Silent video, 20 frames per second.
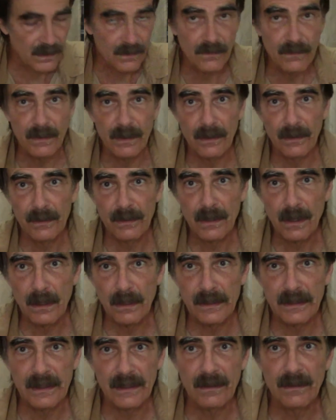we are
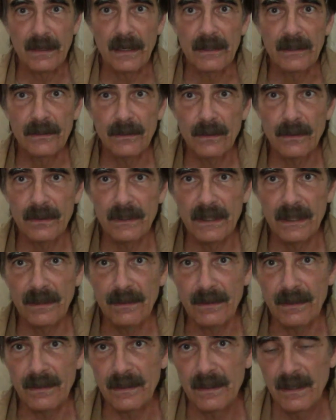calling it Krathon
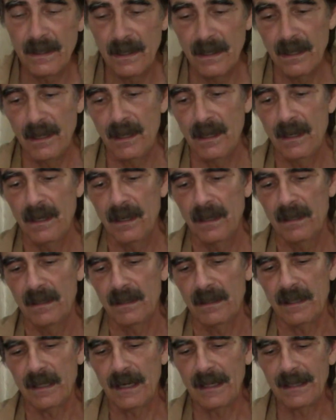here in
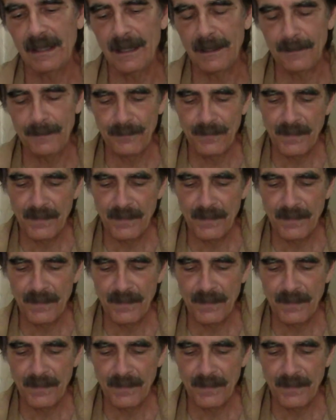Thailand.